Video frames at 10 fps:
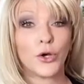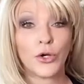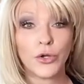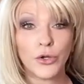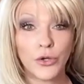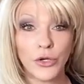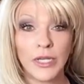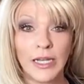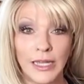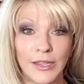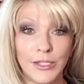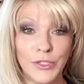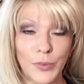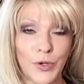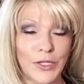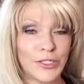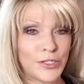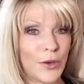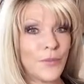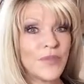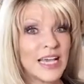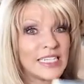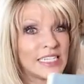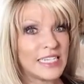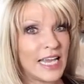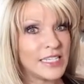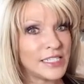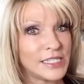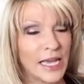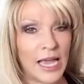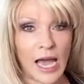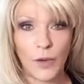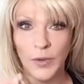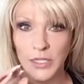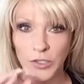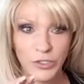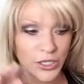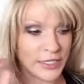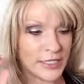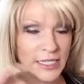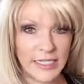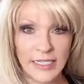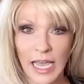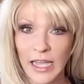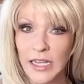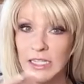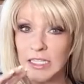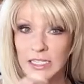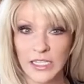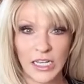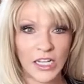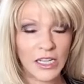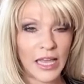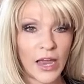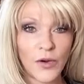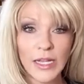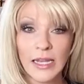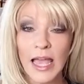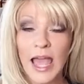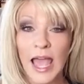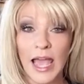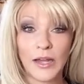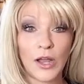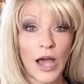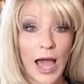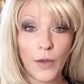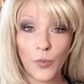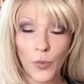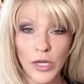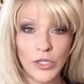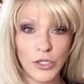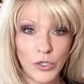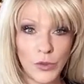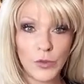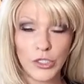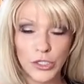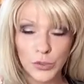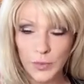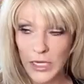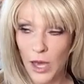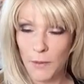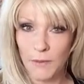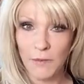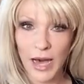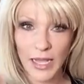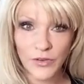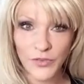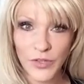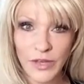good in this world. So today is the day. I want you just to date it, declare it, and I want you to become mindful of